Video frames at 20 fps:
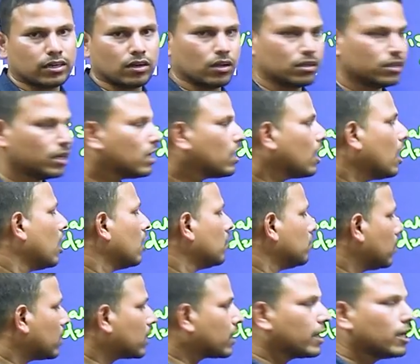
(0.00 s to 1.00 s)
and all that,
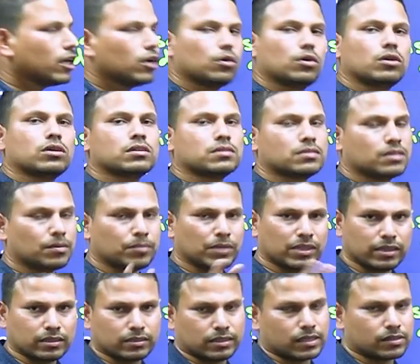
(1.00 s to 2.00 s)
but he wrote some
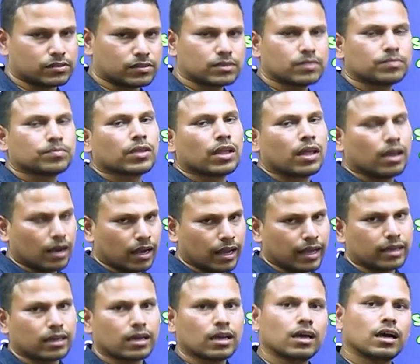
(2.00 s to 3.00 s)
other things
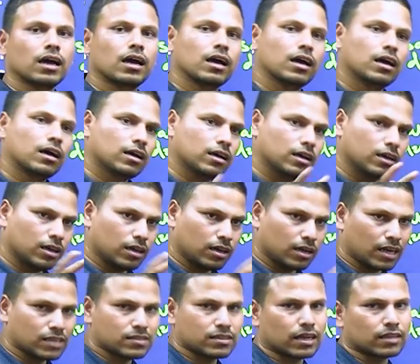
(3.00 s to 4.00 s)
like
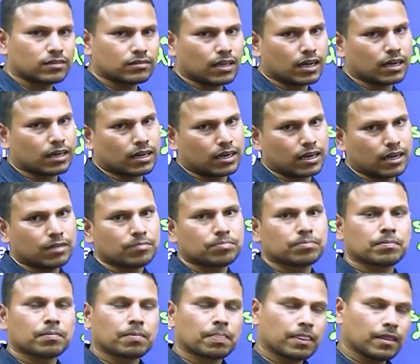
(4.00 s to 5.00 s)
Rasaratnakara,
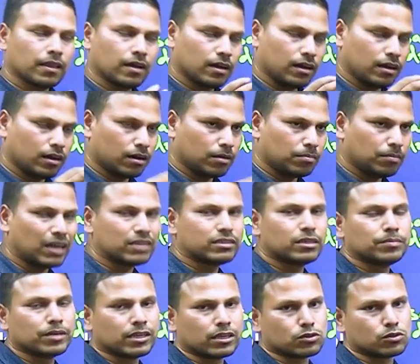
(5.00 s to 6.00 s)
uh,
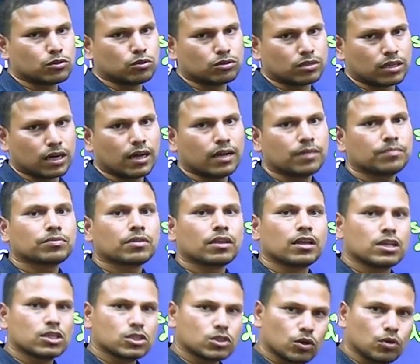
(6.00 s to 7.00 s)
Madhyamika Sutra,
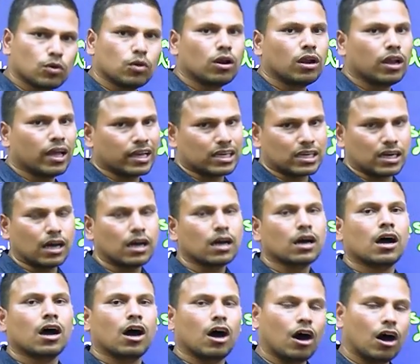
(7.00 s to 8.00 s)
Sruhulleka,
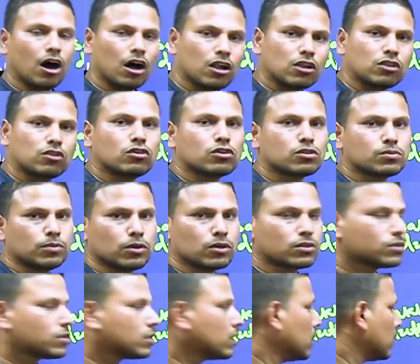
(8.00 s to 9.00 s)
all those
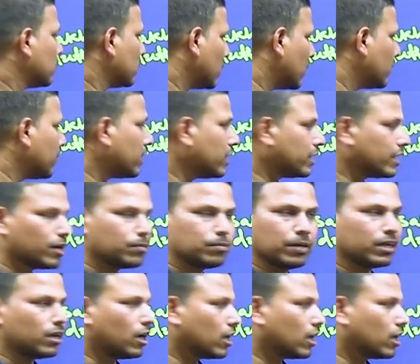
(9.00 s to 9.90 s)
books, they were written by